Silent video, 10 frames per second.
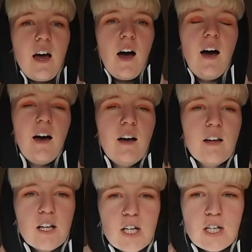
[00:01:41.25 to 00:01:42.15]

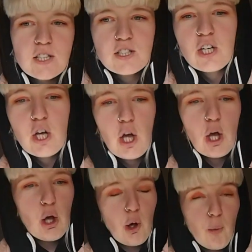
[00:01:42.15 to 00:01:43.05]

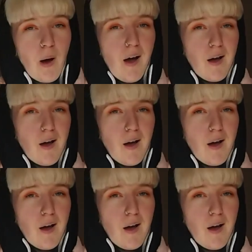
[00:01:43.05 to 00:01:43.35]
to